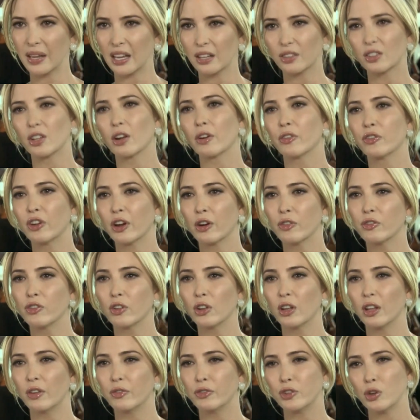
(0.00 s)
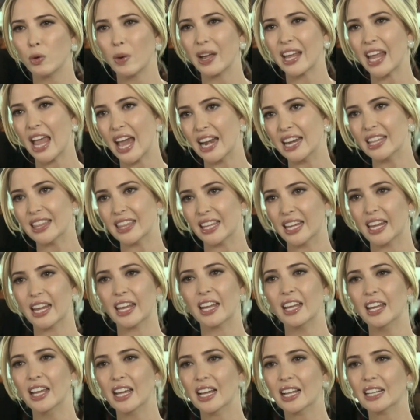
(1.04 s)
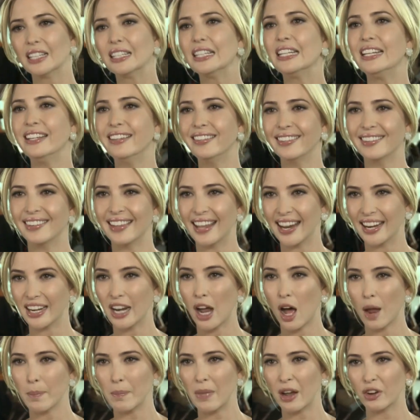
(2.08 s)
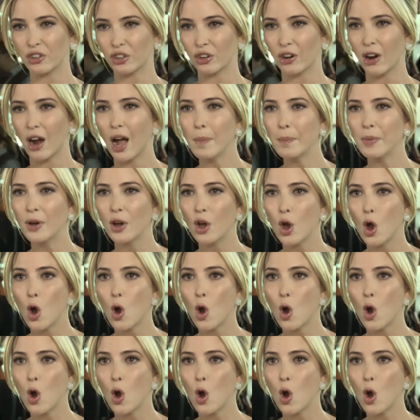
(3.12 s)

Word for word: because they're fearful of doing anything, least they not measure up,